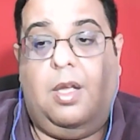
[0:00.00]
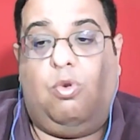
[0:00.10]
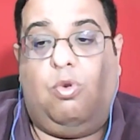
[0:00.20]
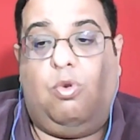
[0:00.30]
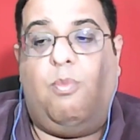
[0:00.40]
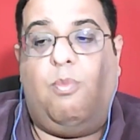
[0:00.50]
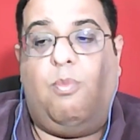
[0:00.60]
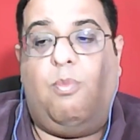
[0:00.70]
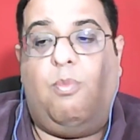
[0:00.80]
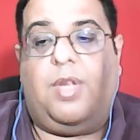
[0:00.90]

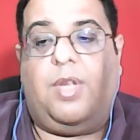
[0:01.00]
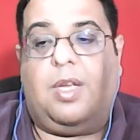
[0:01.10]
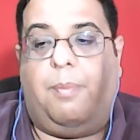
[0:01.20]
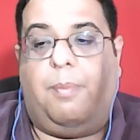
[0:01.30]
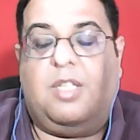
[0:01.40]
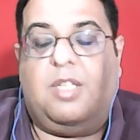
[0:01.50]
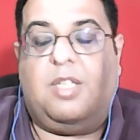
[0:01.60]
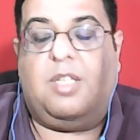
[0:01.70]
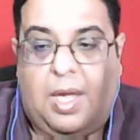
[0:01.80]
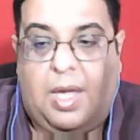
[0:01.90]
Um, and,
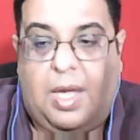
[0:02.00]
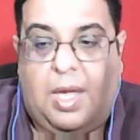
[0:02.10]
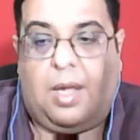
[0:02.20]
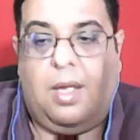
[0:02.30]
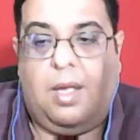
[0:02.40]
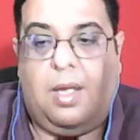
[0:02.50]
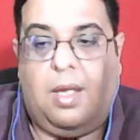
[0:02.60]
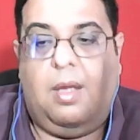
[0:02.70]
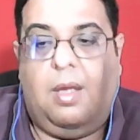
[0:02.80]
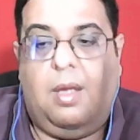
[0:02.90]
you know, I
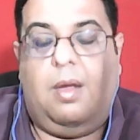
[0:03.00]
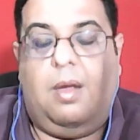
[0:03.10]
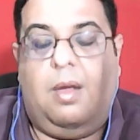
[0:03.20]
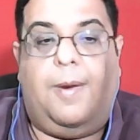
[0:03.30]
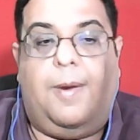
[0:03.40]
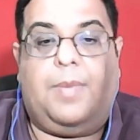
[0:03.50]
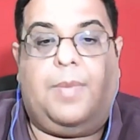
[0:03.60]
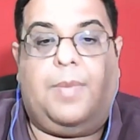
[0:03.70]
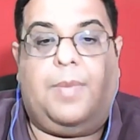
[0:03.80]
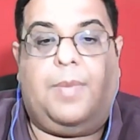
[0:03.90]
that's why I found this
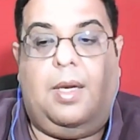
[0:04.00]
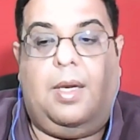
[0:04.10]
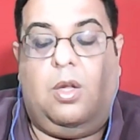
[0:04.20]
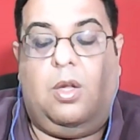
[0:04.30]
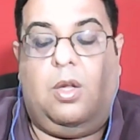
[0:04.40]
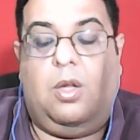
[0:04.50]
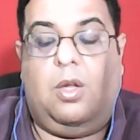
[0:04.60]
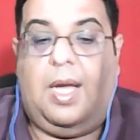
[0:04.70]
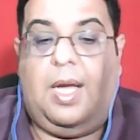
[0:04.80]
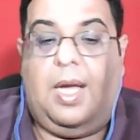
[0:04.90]
problematic,
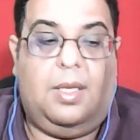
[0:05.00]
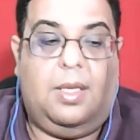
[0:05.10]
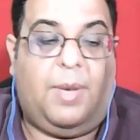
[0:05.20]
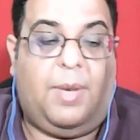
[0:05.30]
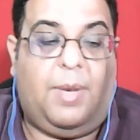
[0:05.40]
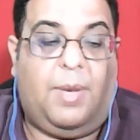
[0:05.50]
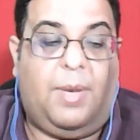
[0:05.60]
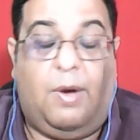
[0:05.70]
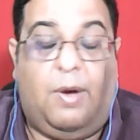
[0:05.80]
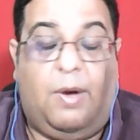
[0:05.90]
because it
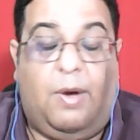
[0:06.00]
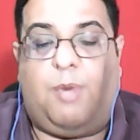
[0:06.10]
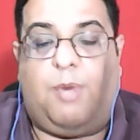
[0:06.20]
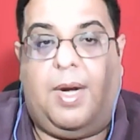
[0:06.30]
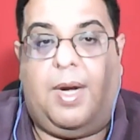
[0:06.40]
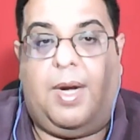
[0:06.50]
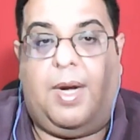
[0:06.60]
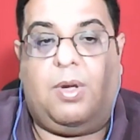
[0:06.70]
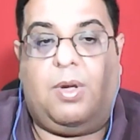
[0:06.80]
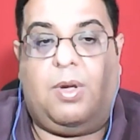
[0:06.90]
essentially then
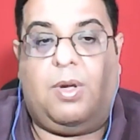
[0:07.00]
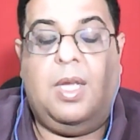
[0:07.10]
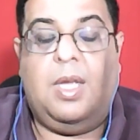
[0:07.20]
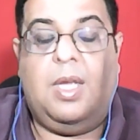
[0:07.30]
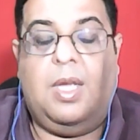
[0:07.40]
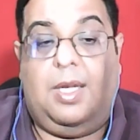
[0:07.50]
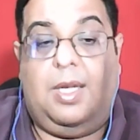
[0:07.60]
cements that segregation in